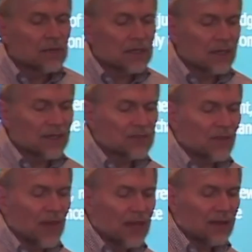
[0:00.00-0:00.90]
because
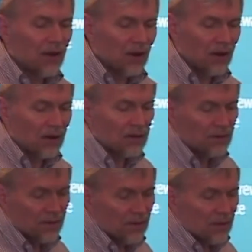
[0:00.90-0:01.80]
they are
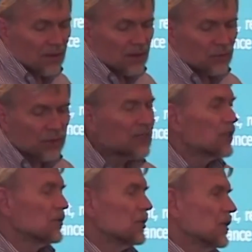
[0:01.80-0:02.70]

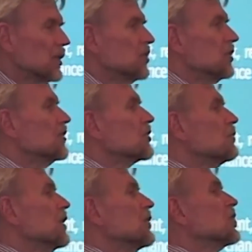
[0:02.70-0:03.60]
preaching
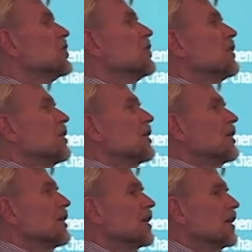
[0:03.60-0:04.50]
religions which
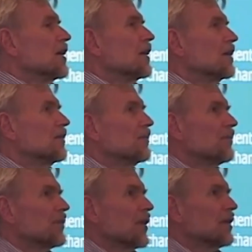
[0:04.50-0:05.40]
uh,
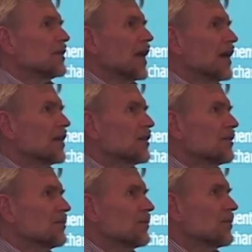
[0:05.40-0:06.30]
take
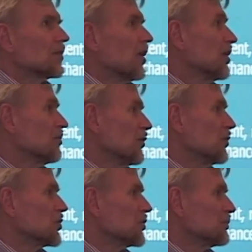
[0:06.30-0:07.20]

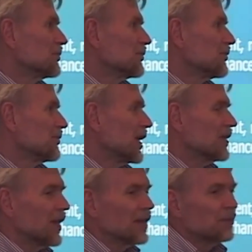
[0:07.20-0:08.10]
converts, they
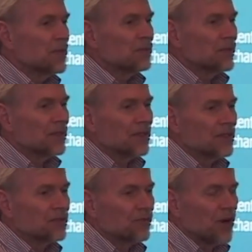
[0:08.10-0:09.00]
take people
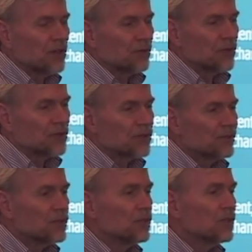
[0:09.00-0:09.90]
in as followers.
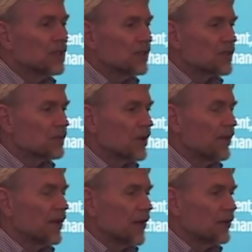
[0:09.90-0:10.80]
Judaism,
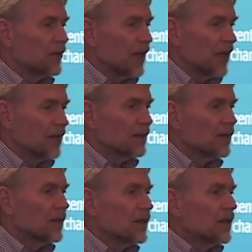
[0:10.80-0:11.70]
on the other hand,
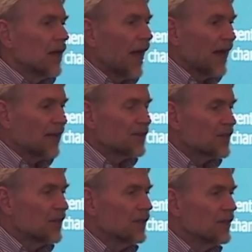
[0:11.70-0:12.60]
has
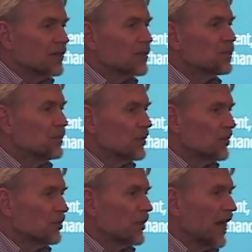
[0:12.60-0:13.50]
an
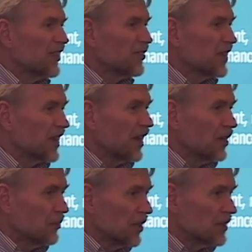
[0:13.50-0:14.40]
indisputable ethnic
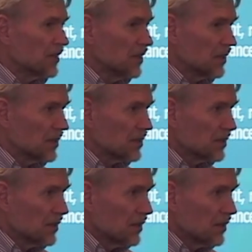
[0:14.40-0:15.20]
element in it,